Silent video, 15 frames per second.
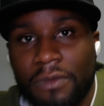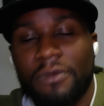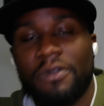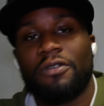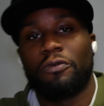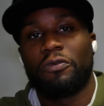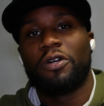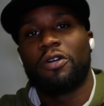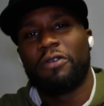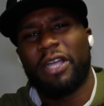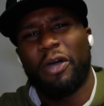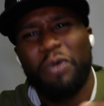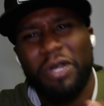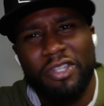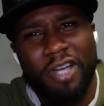So real quick, I
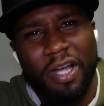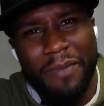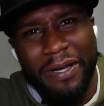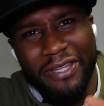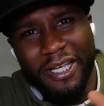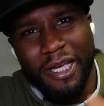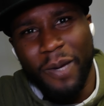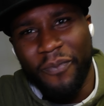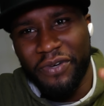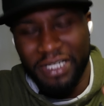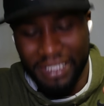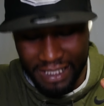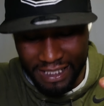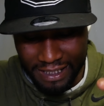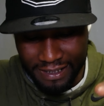want to talk about the comfort
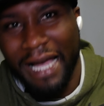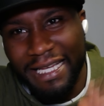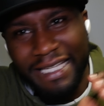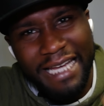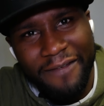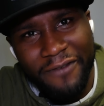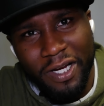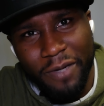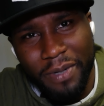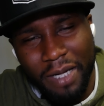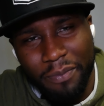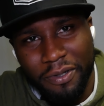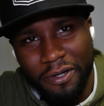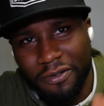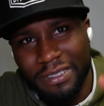of these. I did have
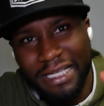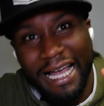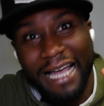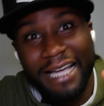AirPod Pros.